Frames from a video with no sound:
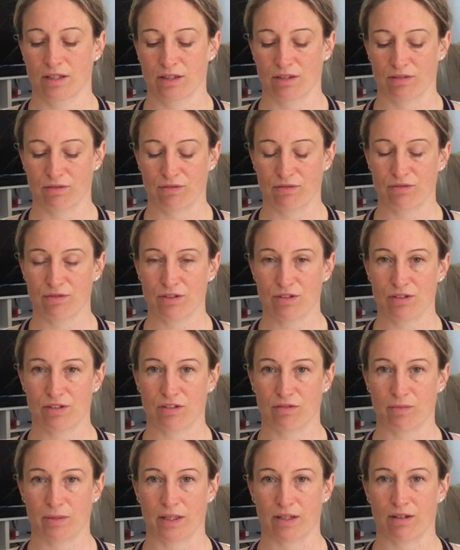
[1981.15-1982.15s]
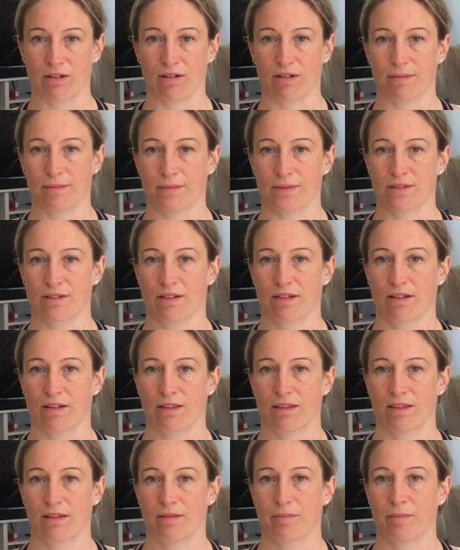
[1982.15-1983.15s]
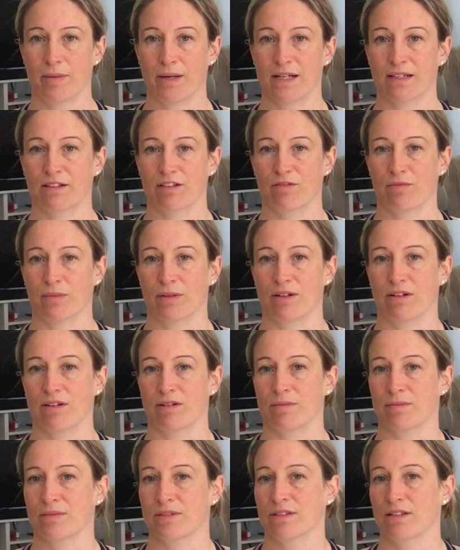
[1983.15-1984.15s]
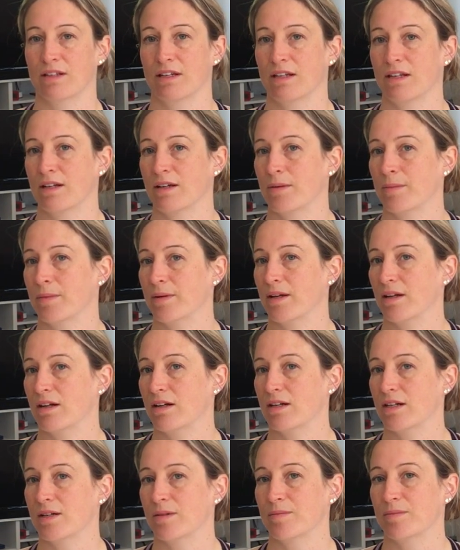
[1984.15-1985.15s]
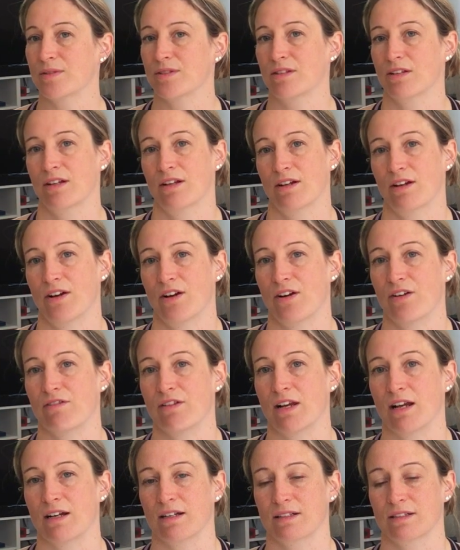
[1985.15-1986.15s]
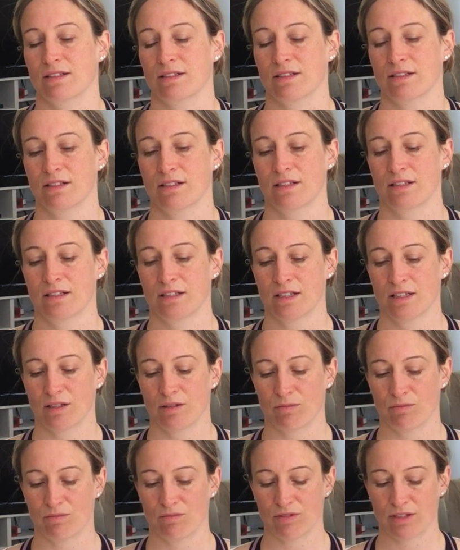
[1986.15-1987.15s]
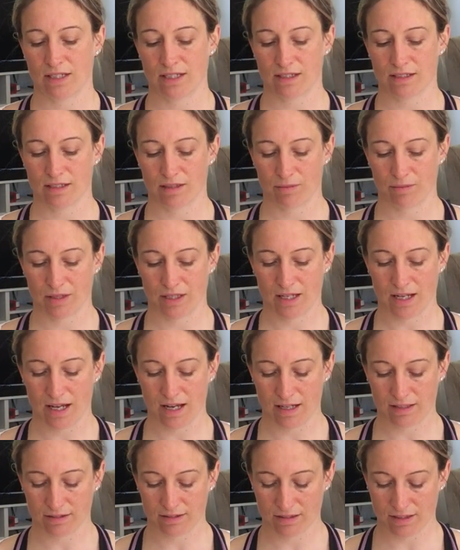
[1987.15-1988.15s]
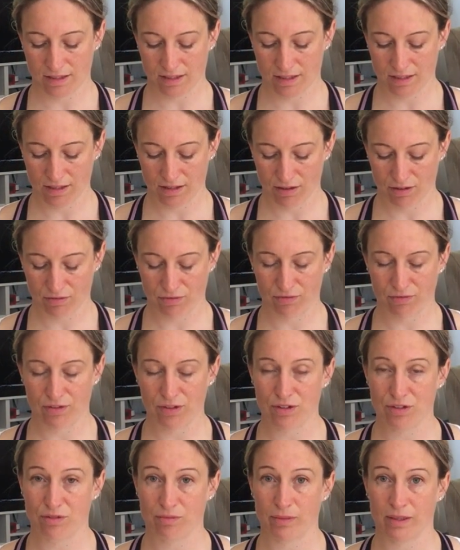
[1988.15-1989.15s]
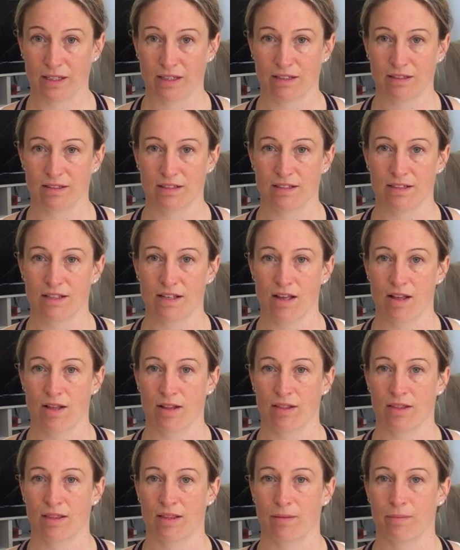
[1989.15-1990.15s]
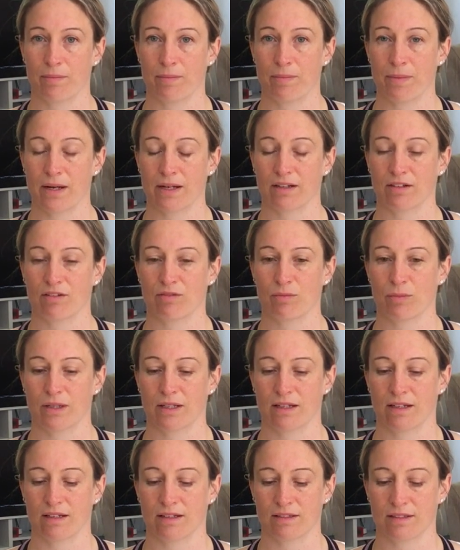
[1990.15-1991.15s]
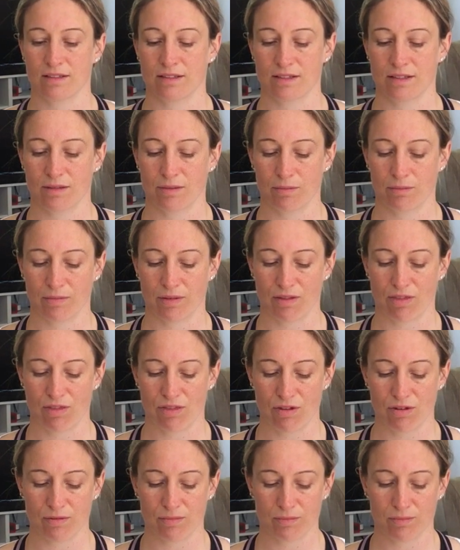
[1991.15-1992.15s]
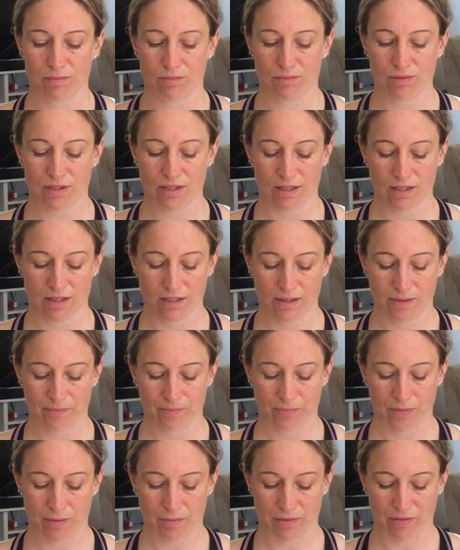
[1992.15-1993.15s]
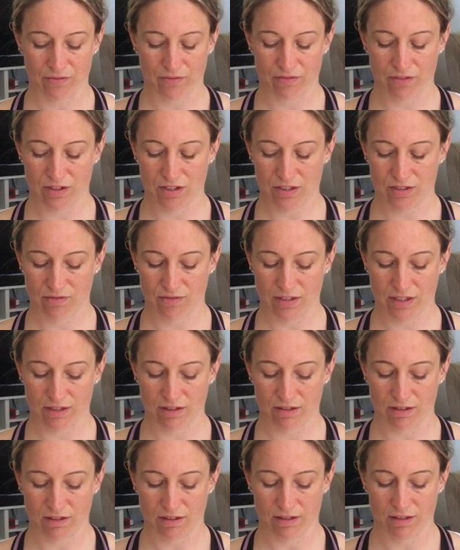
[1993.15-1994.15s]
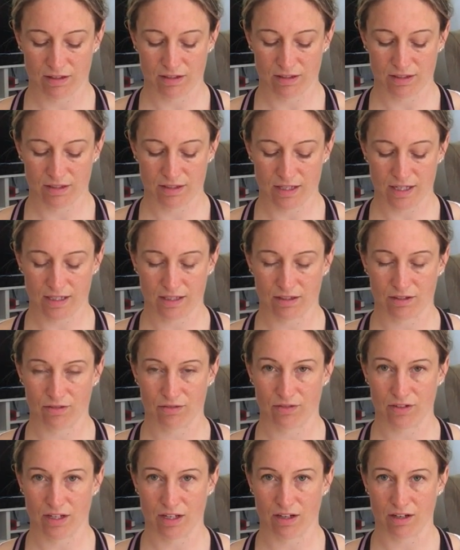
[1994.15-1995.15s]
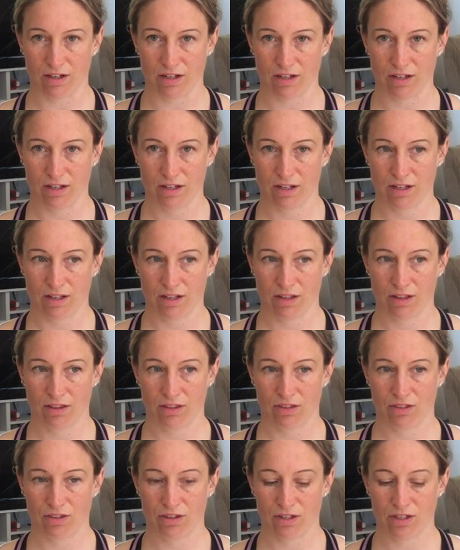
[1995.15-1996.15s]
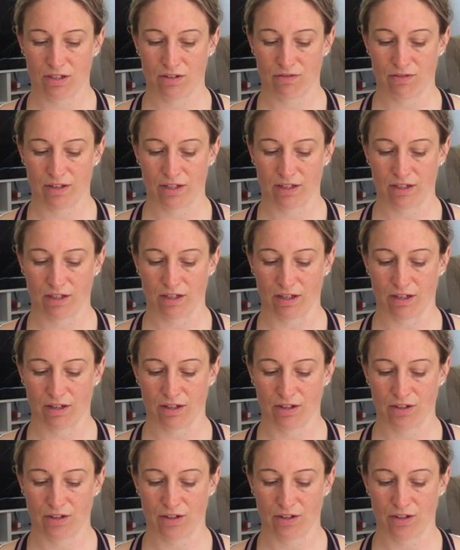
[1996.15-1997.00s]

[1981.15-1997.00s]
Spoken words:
the front of my arms, the back of my arms. My arms are relaxed. Relaxing my hands, the front of my hands, the back of my hands, my thumbs, my first finger, second finger, third finger,